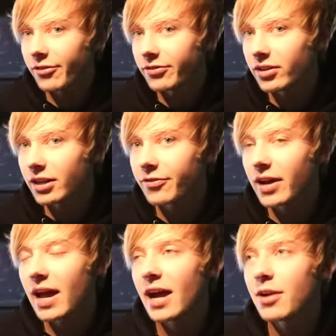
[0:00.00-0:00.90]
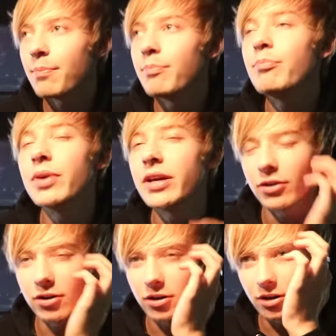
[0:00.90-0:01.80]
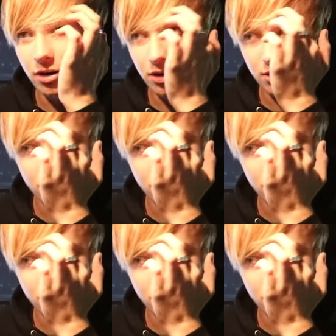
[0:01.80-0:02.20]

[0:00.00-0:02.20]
I feel like if I had a bigger car,